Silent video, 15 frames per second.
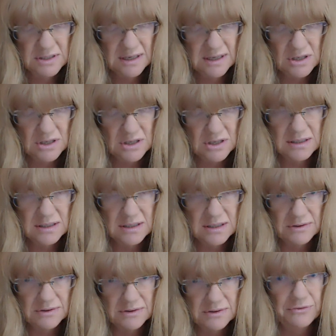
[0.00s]
trying to
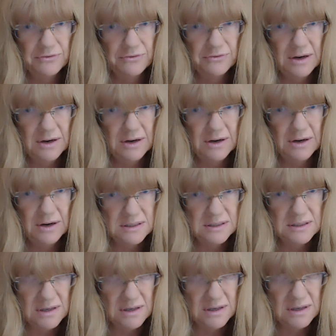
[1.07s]
look very
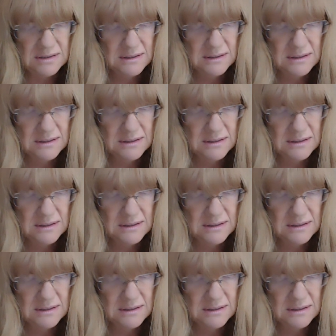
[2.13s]
serious.